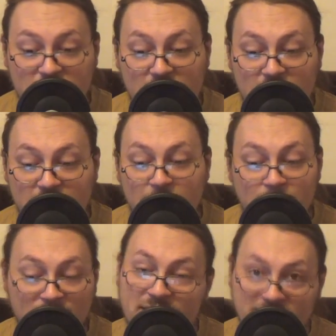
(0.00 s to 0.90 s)
done
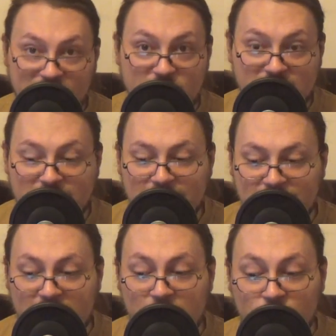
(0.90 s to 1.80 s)
by the president
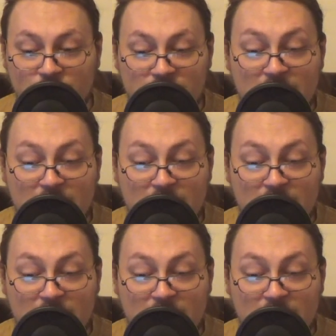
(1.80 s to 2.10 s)
alone,